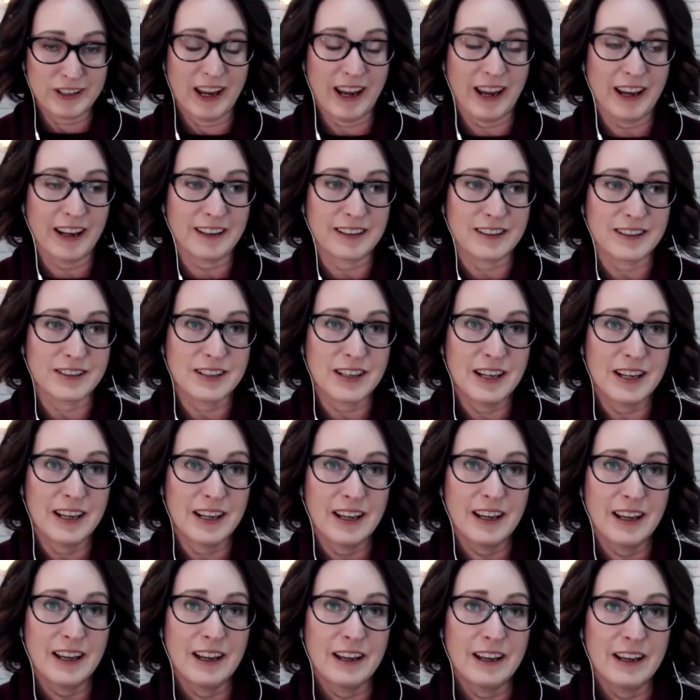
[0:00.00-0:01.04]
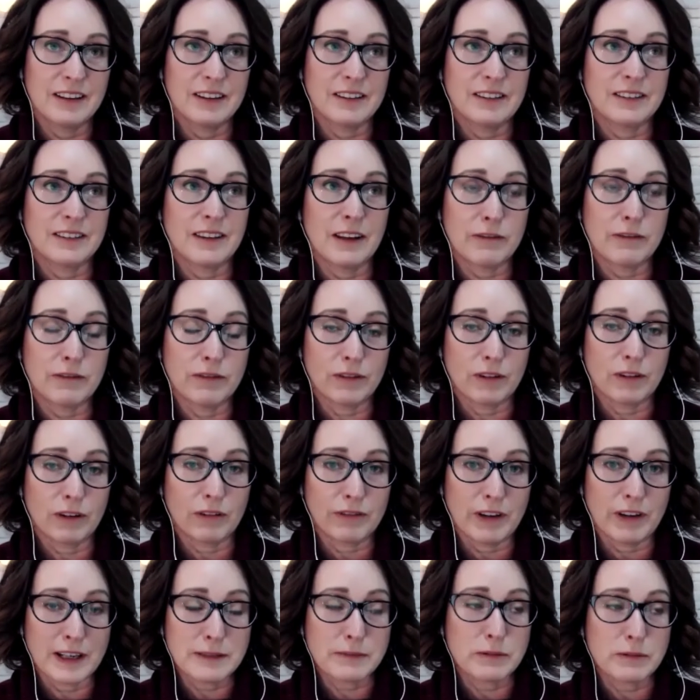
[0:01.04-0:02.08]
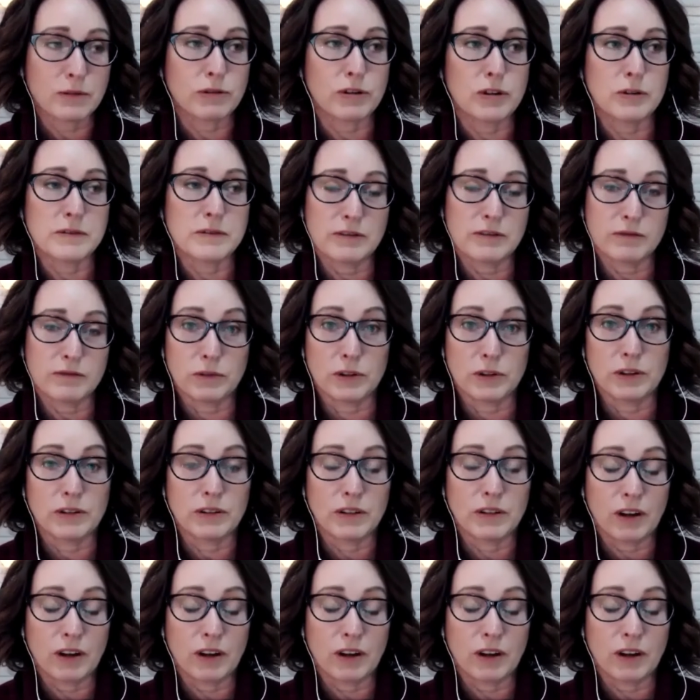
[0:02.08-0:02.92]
And the Facebook groups that were